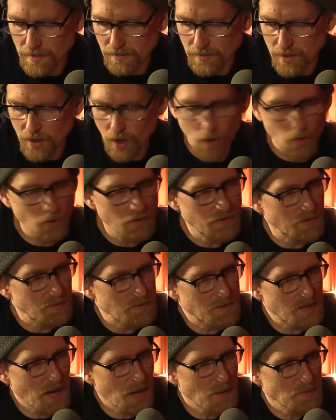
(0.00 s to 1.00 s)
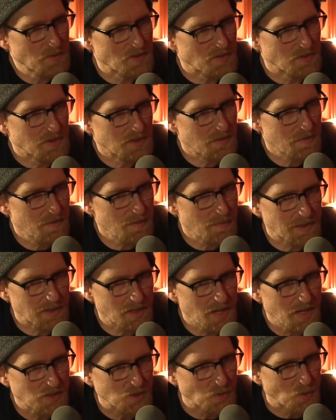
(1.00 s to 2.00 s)
code sometimes is give them a
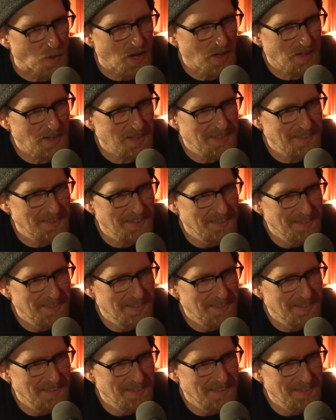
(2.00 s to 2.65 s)
glass of water.